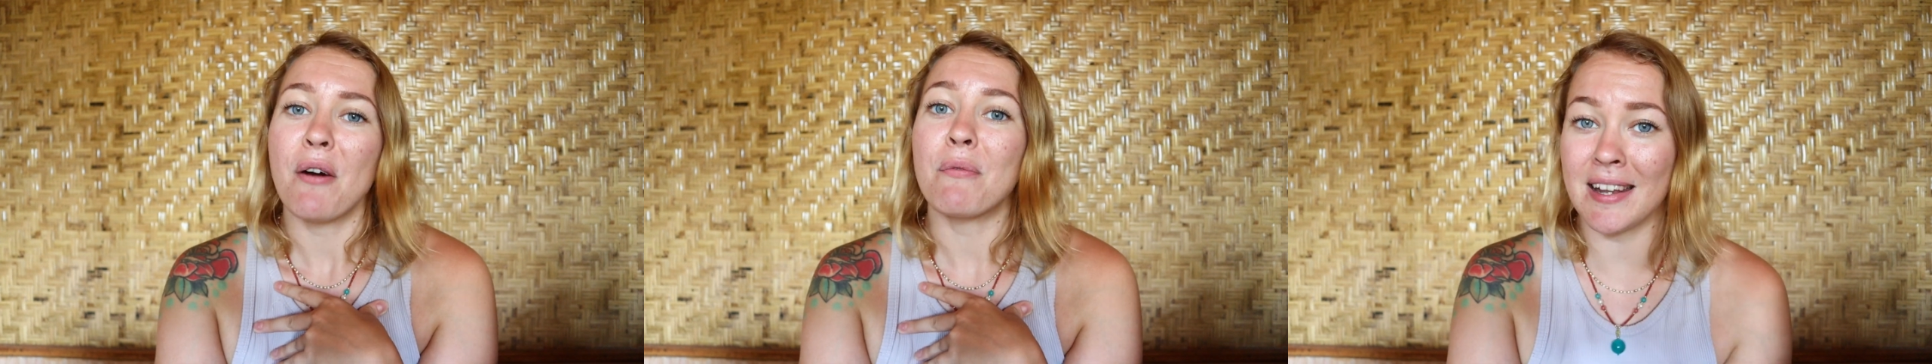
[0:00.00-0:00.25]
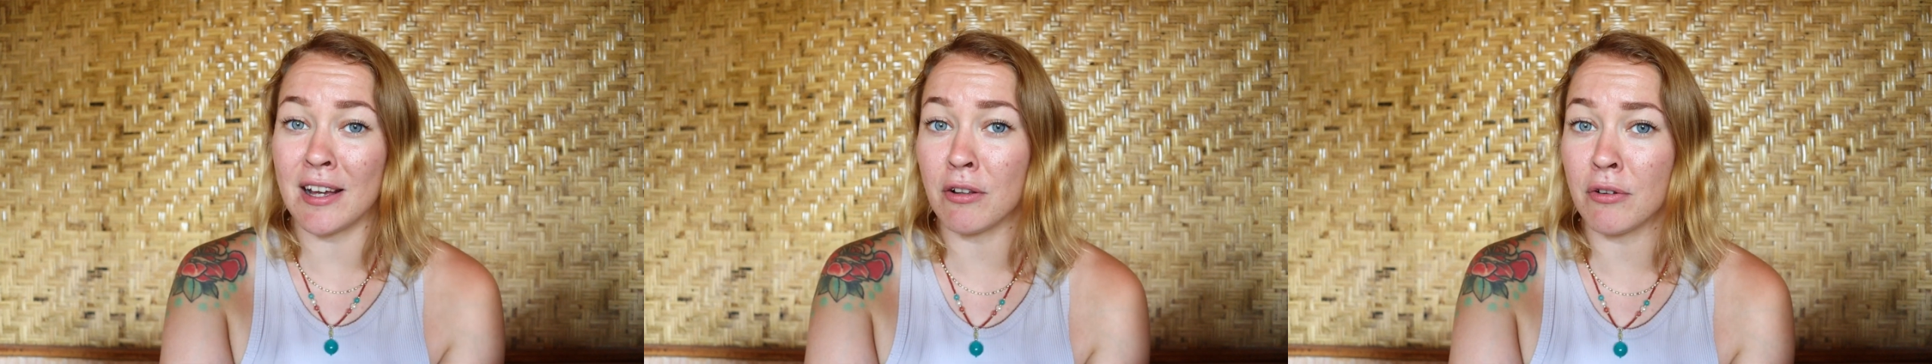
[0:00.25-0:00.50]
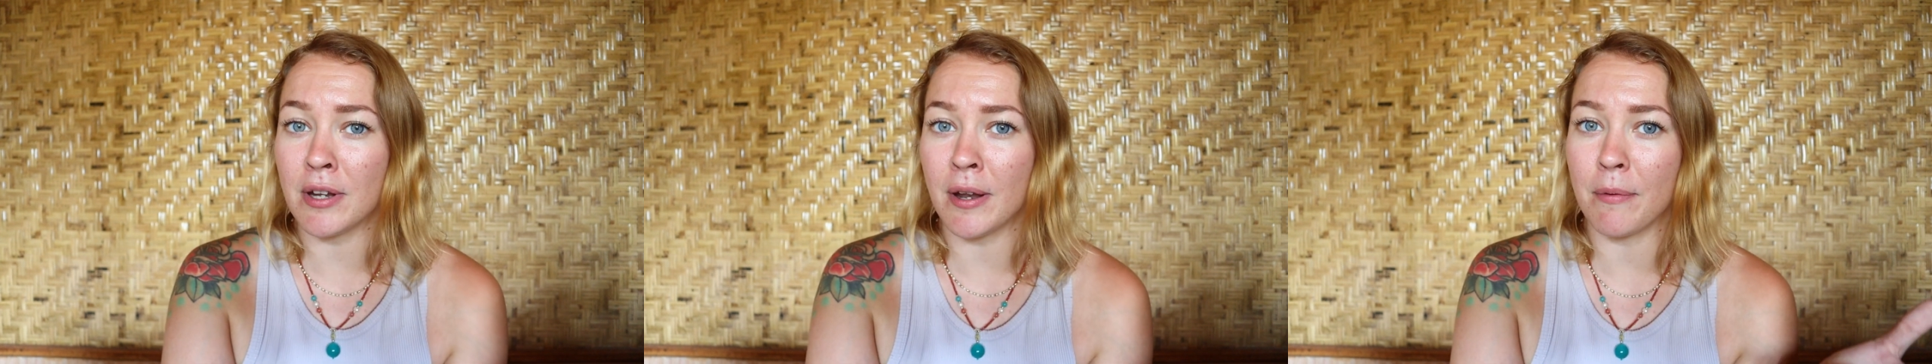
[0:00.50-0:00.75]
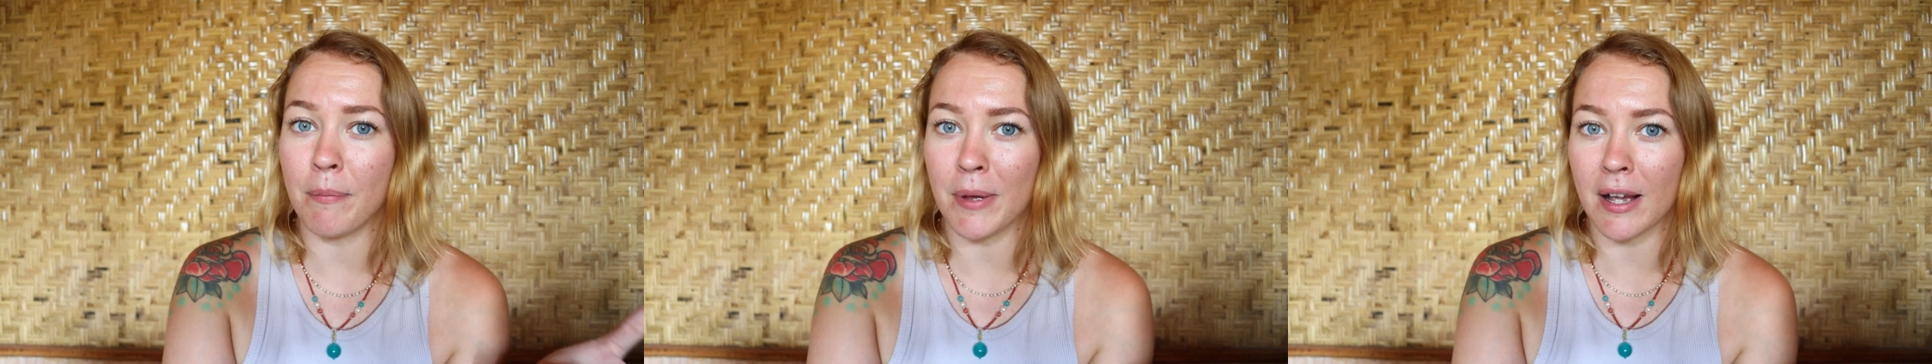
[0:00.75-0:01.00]
It
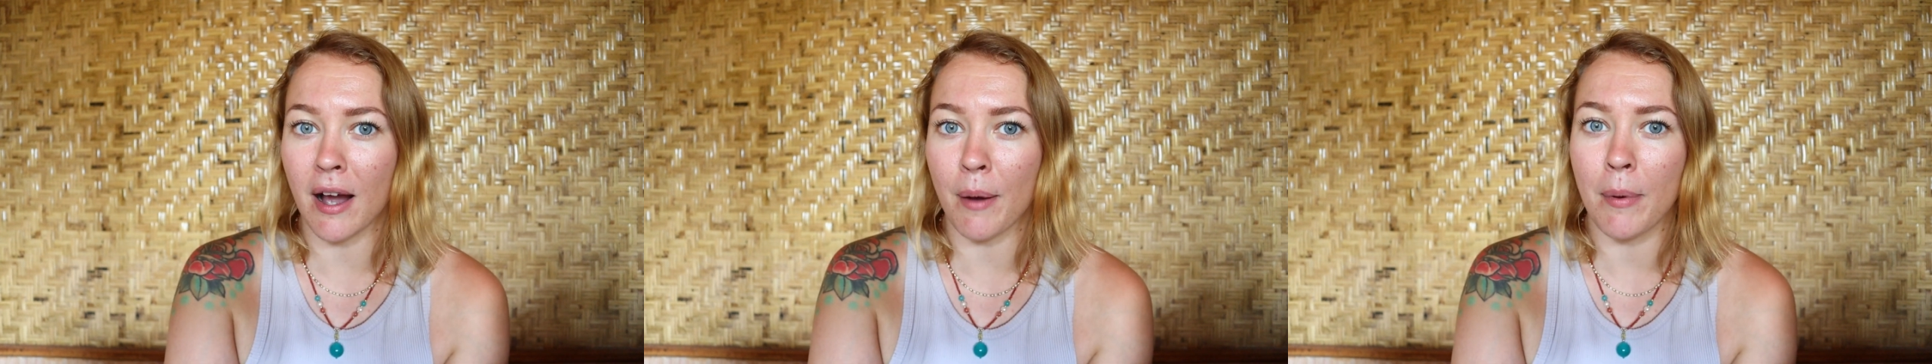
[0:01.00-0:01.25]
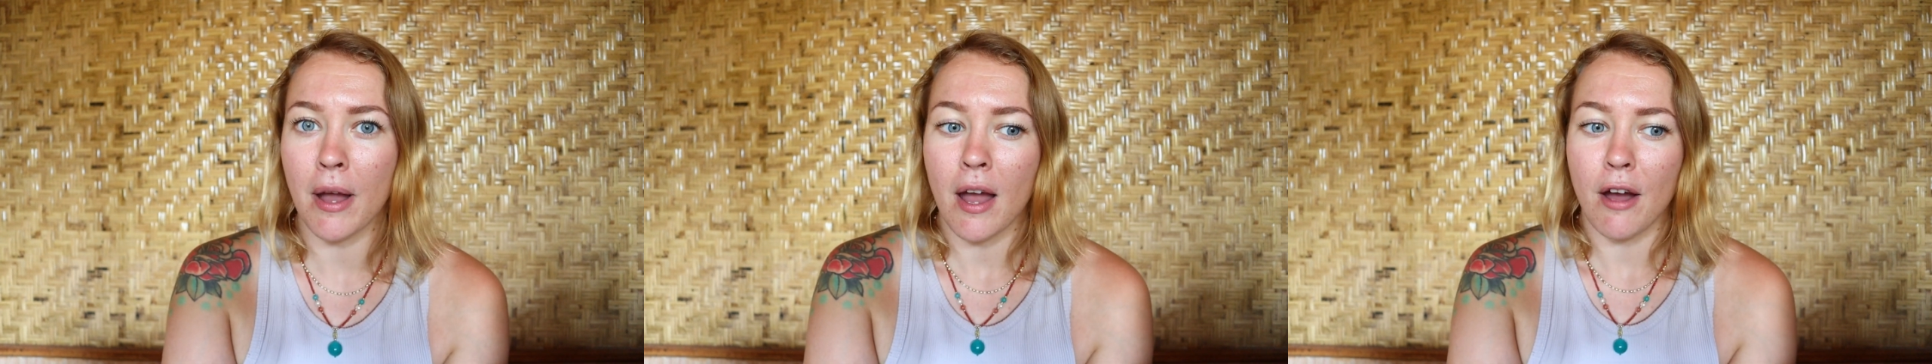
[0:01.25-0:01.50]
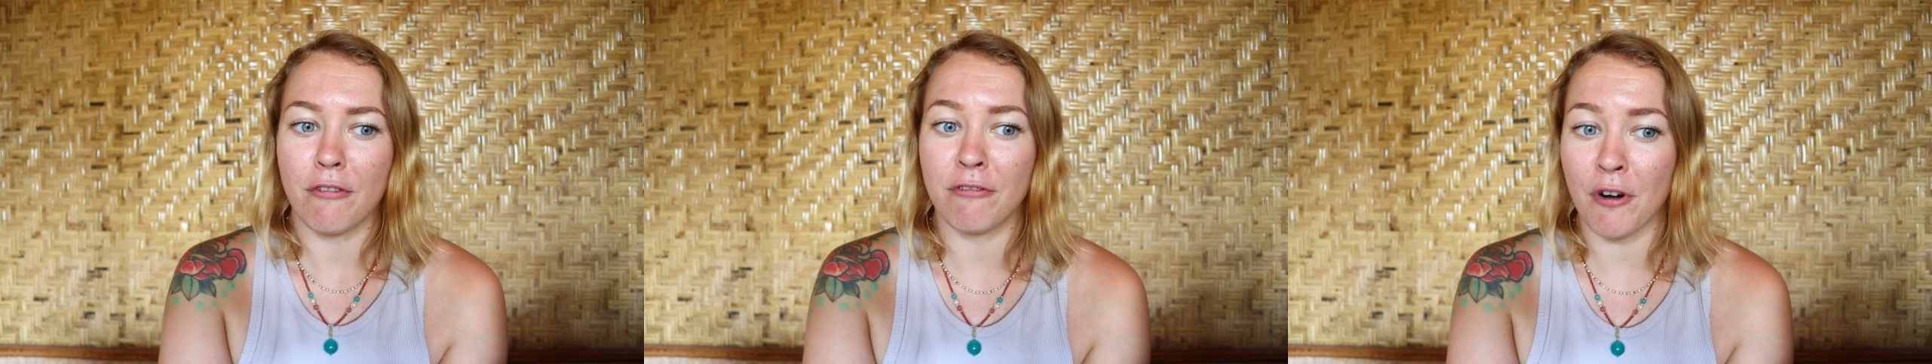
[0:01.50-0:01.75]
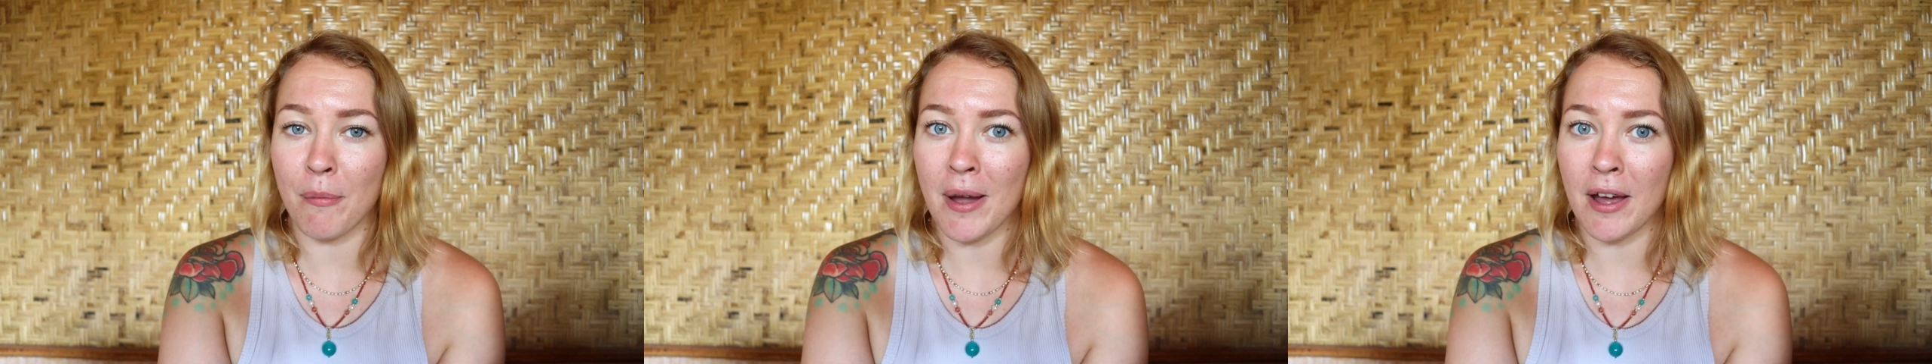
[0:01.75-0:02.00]
included pickup
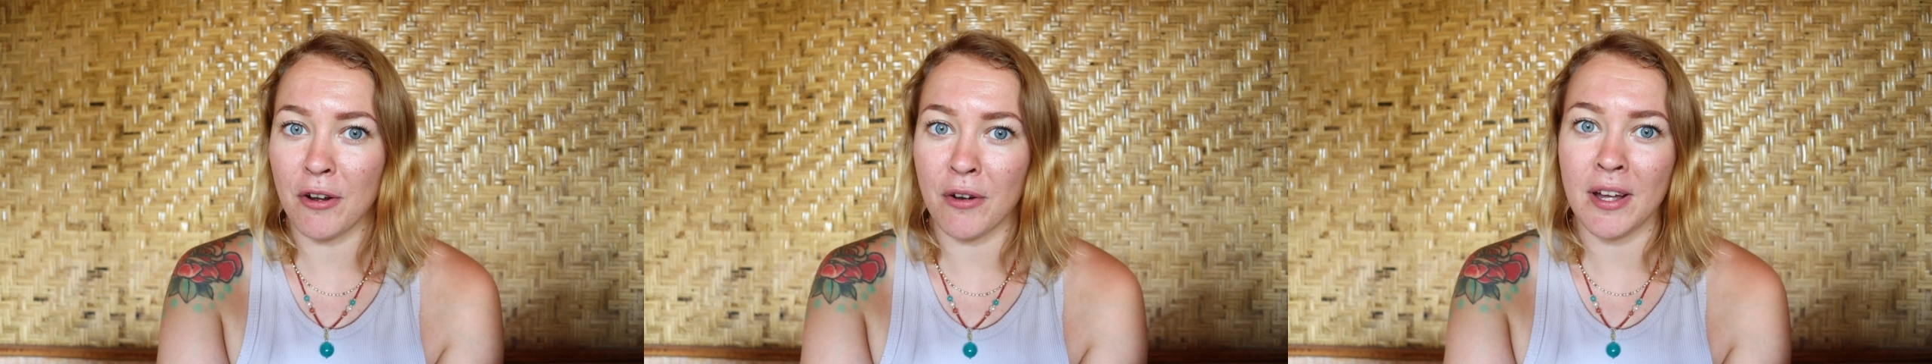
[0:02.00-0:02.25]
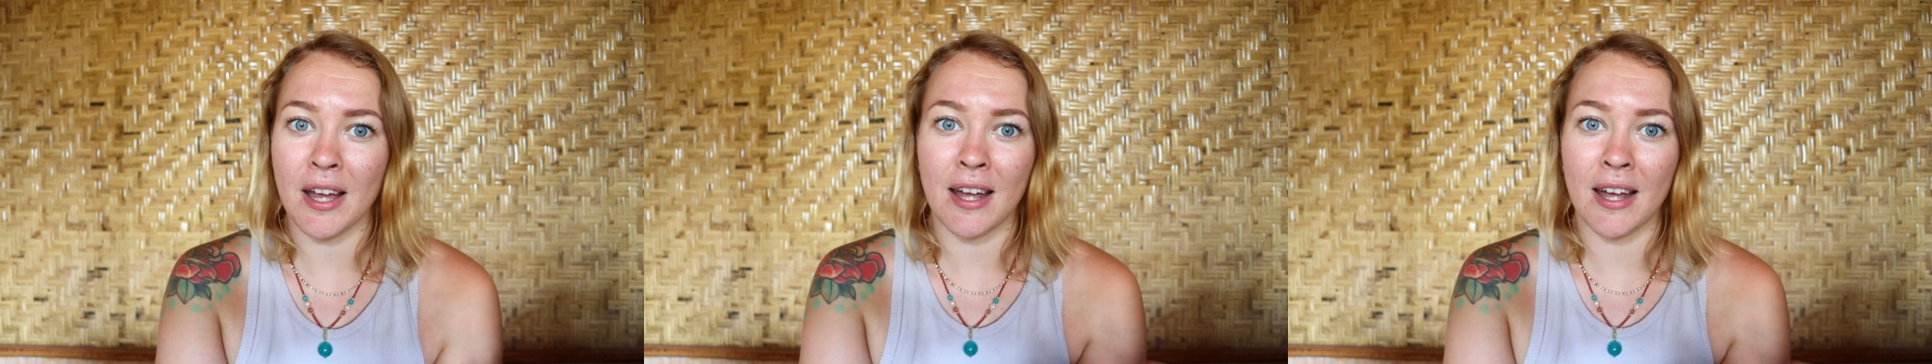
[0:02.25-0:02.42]
from Hanoi